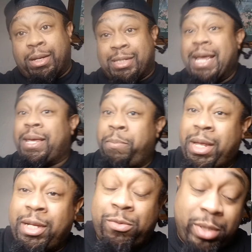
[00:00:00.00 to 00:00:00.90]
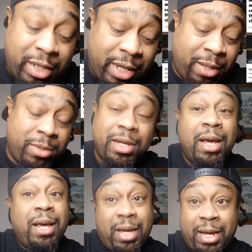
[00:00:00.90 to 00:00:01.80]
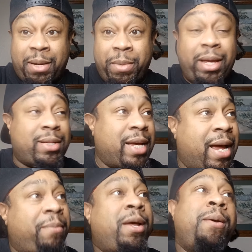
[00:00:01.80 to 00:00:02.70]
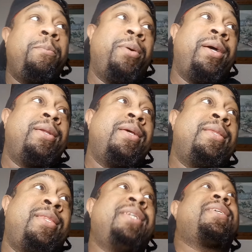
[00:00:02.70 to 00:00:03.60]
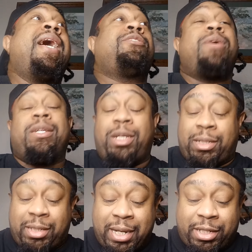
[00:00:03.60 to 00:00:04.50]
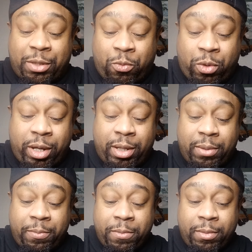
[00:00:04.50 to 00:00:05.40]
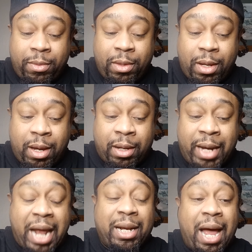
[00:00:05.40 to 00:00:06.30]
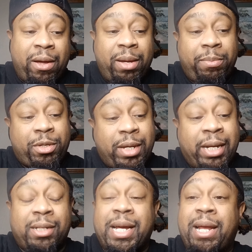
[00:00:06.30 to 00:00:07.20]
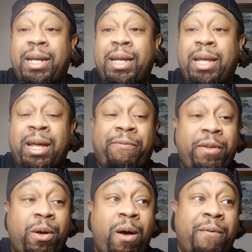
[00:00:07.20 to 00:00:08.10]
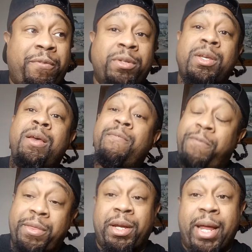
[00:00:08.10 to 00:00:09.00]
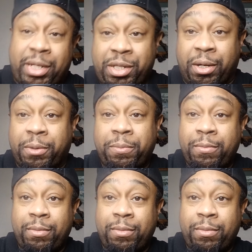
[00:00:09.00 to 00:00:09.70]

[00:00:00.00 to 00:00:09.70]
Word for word: taking meetings with teams in the meantime. But this contract extension would not allow him to entertain any NFL offers for the next year.